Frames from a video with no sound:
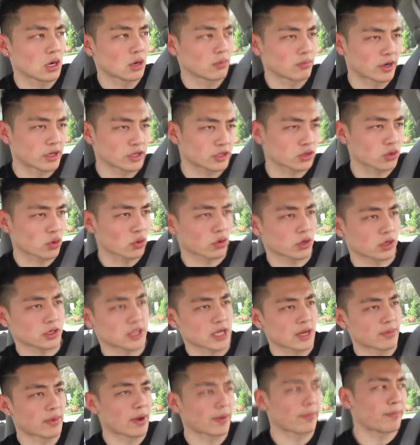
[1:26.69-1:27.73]
my shoulders
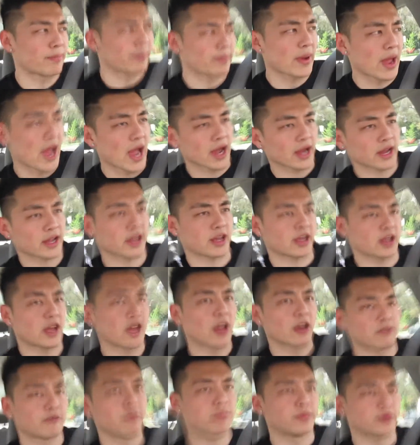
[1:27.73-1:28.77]
and my back
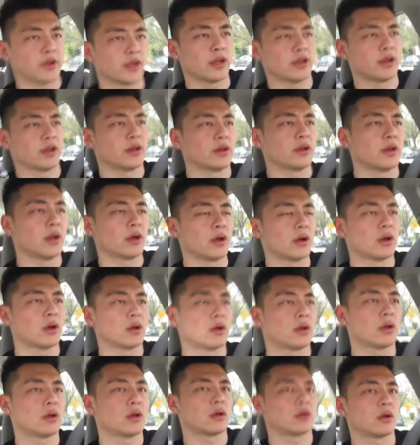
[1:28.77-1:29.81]
have been
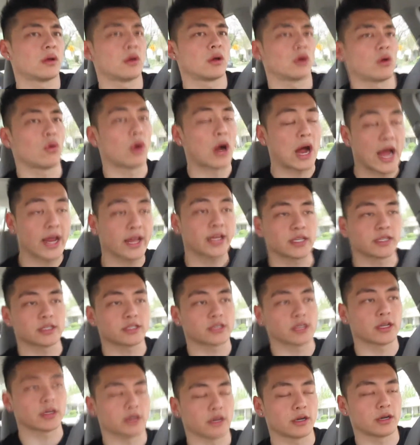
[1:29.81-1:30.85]
what I
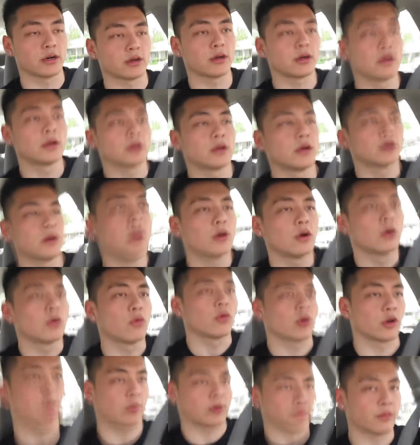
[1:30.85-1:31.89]
consider
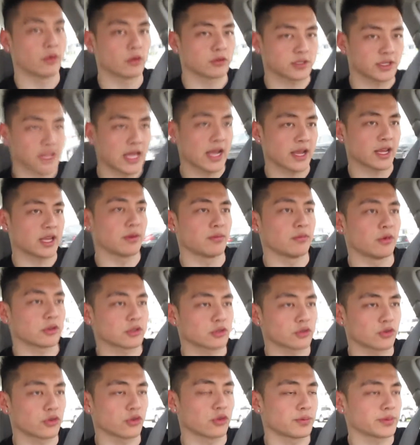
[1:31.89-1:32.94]
one of my most lacking
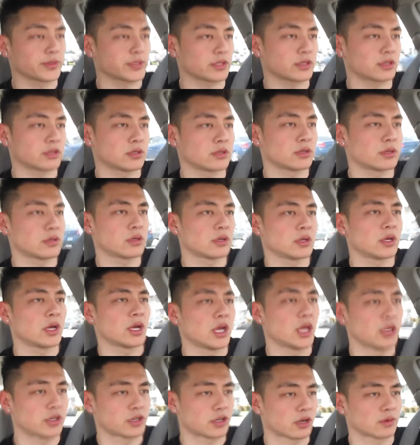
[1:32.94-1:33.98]
muscle groups
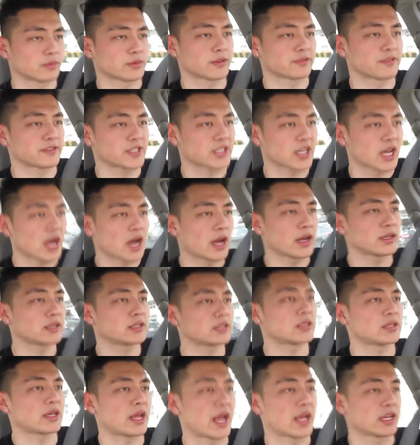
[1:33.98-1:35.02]
in terms of
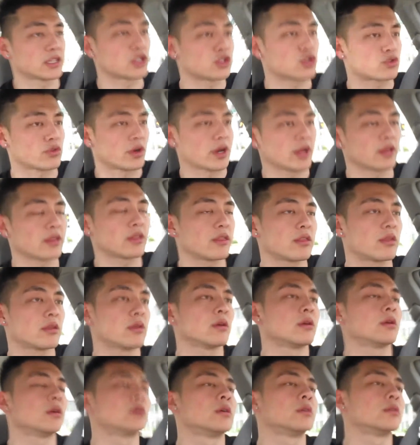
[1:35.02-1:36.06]
size and strength.
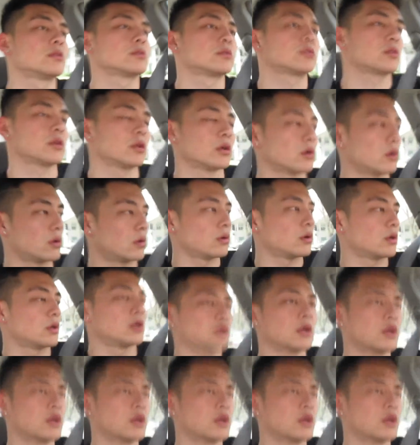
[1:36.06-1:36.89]
So